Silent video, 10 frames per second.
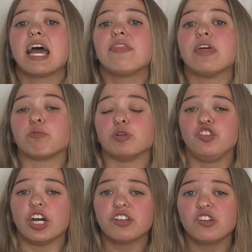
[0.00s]
that
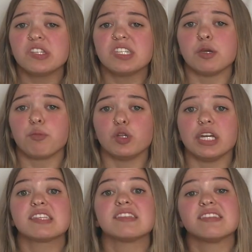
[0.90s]
rejection
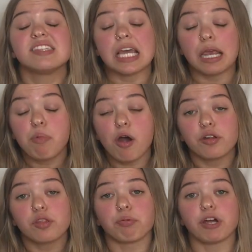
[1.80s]
stimulates the same part
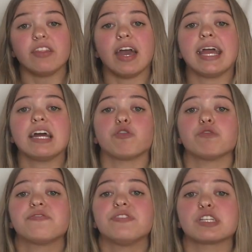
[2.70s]
of the brain that
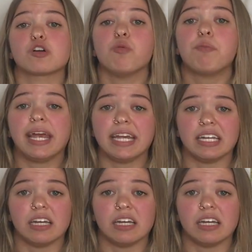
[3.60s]
handles physical pain,